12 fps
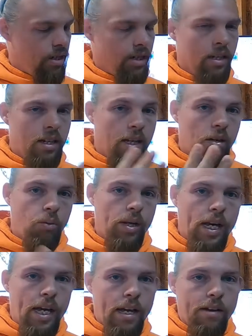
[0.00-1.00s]
I said,
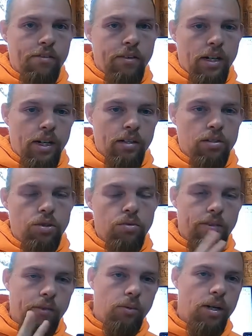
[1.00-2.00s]
we have
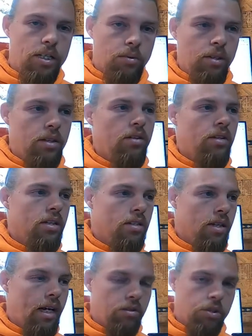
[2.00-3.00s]
2 different ways that we do
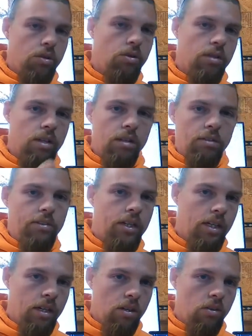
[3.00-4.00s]
this. I'll show another
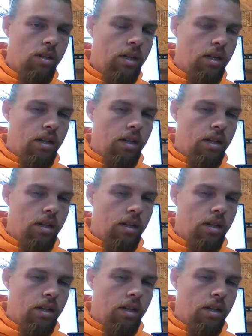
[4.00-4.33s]
video.